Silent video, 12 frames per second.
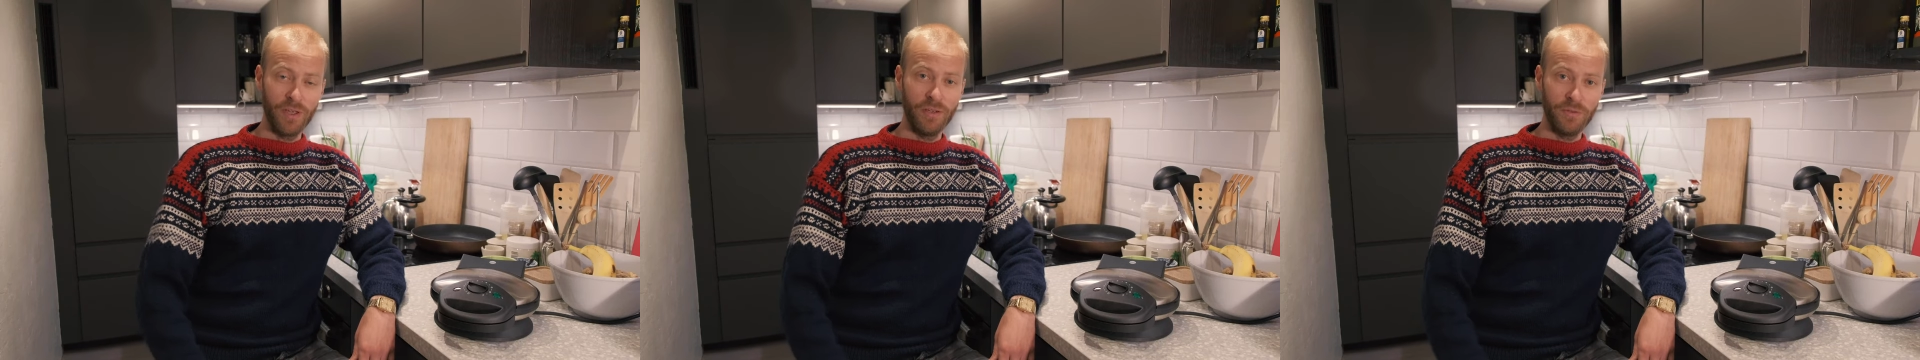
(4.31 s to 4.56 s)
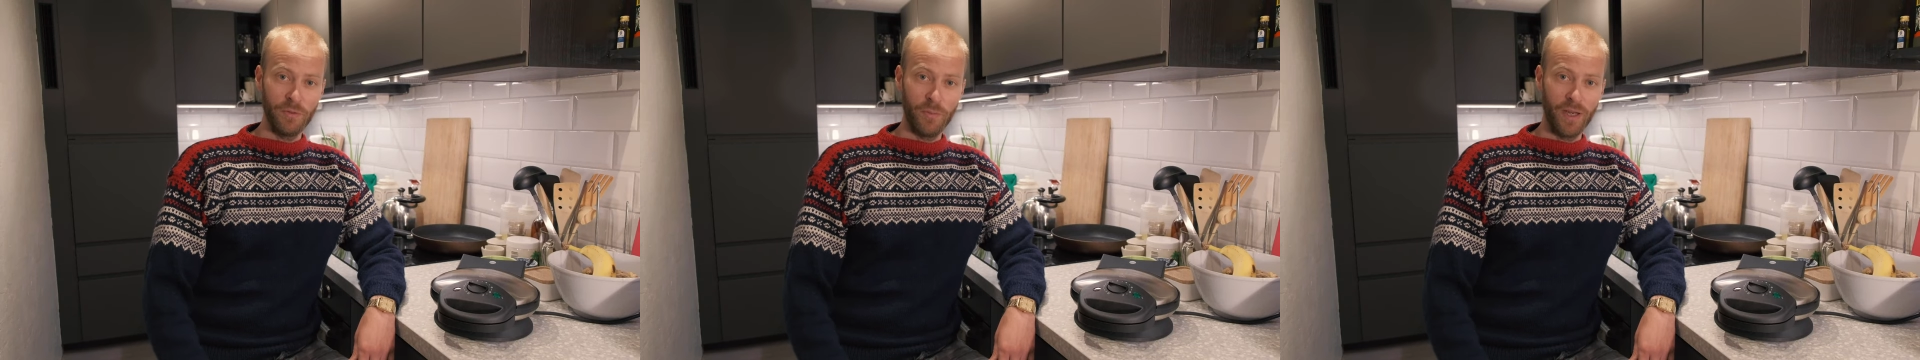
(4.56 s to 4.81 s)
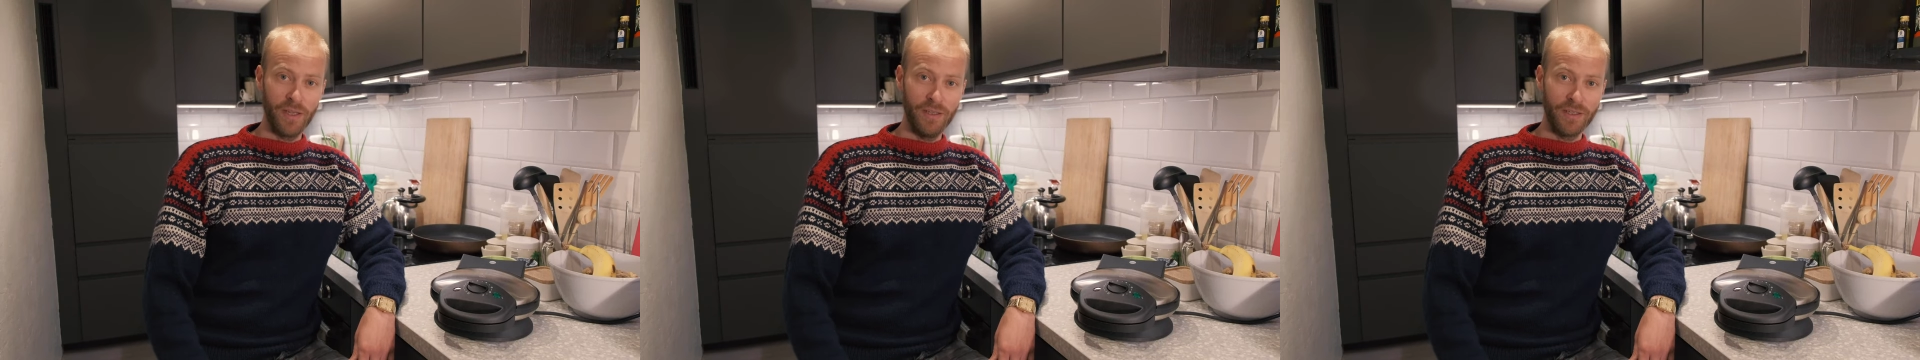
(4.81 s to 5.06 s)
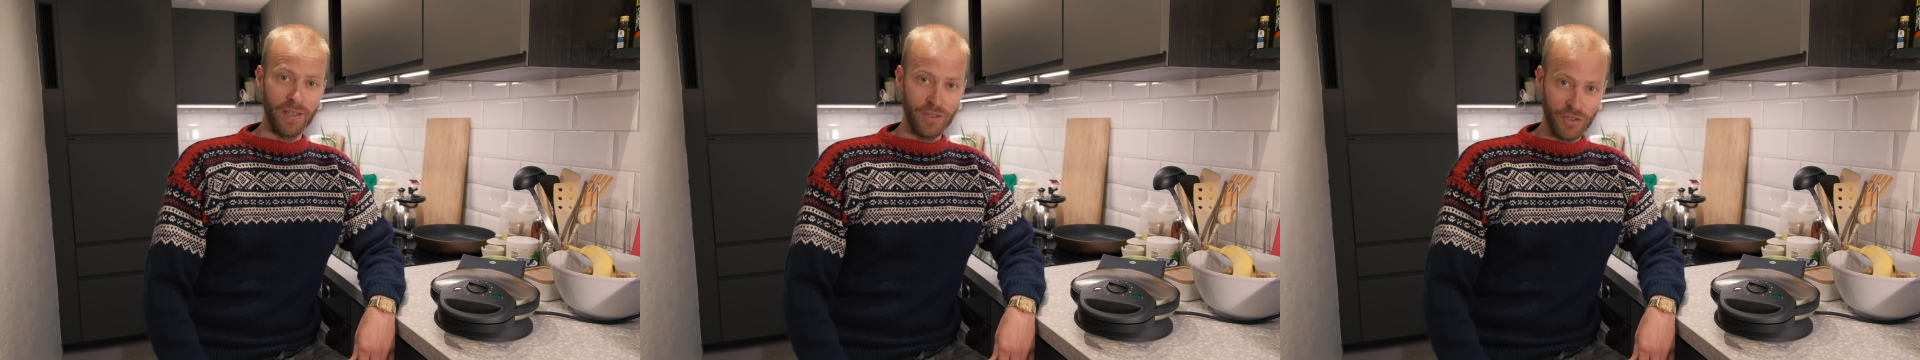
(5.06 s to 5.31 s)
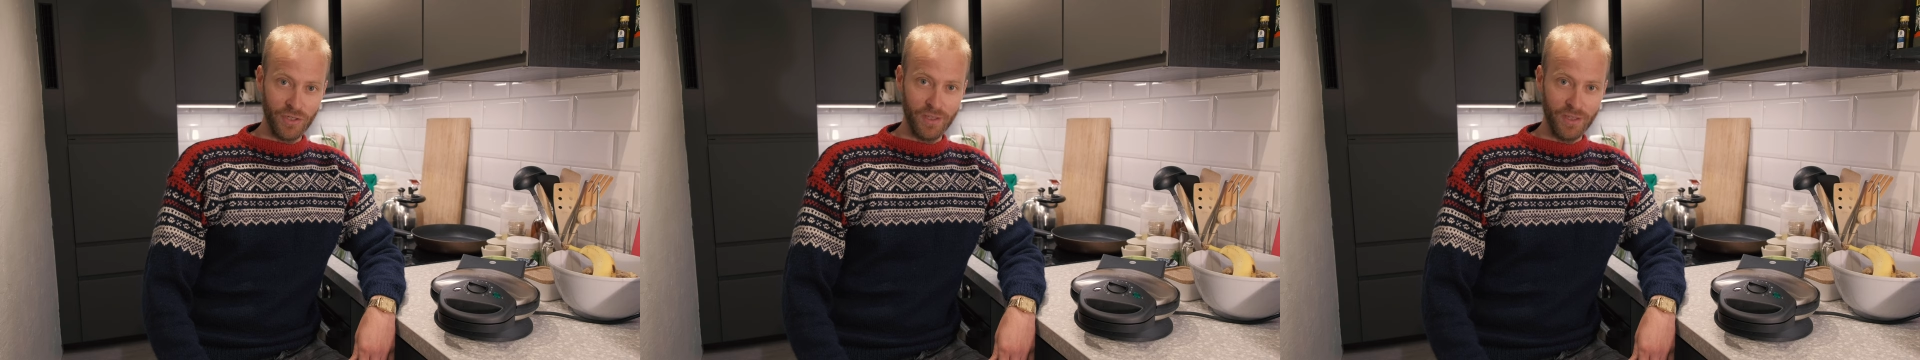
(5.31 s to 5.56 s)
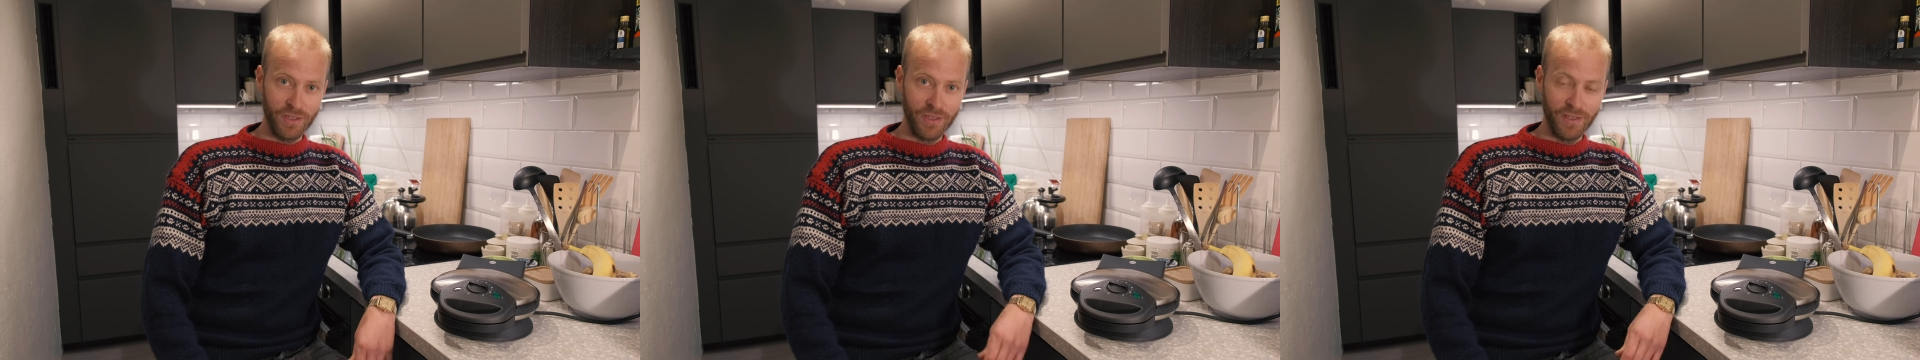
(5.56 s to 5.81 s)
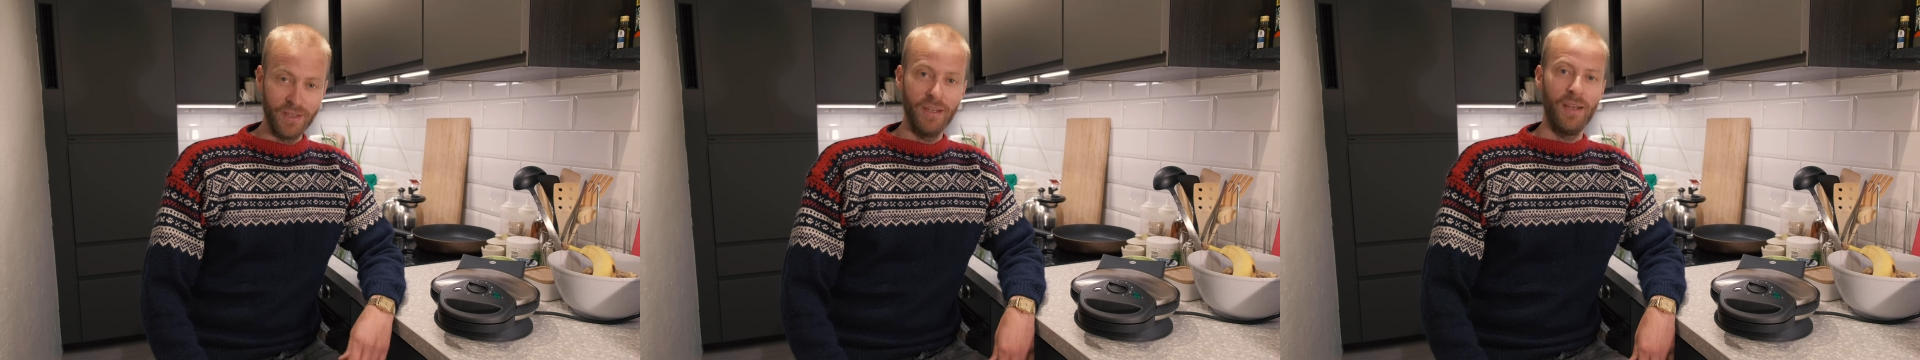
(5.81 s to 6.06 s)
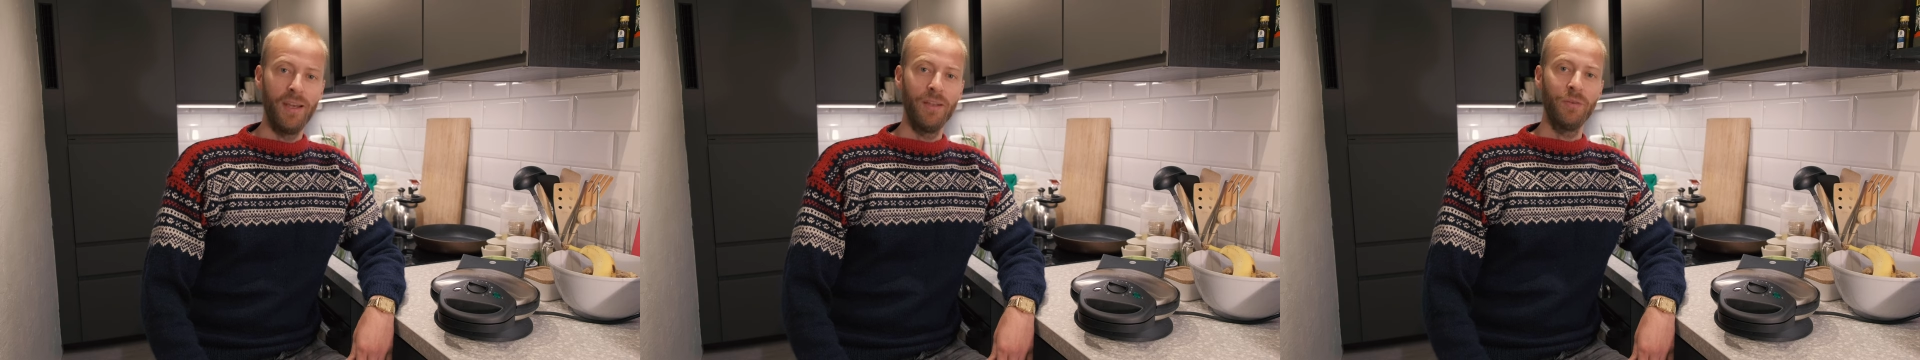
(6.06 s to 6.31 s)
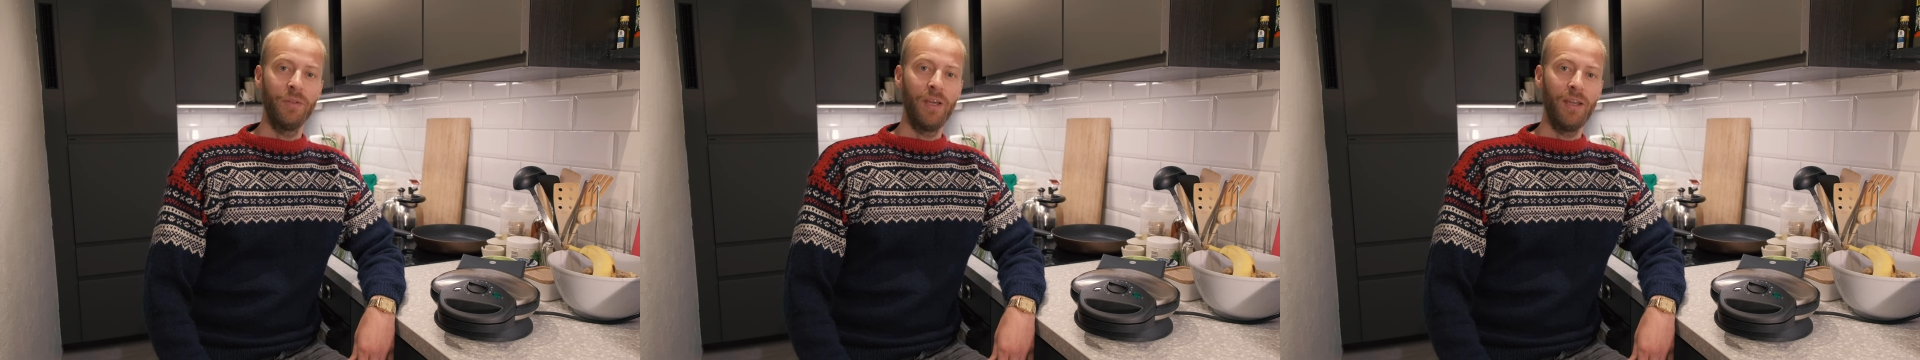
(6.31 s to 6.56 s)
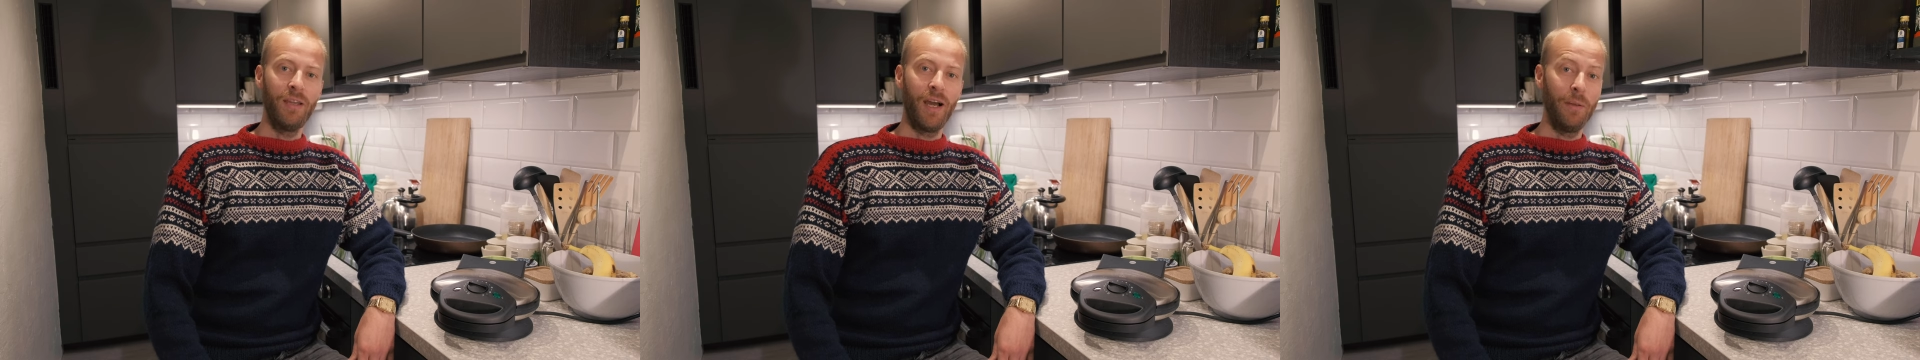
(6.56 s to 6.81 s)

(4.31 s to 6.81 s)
here to my kitchen and today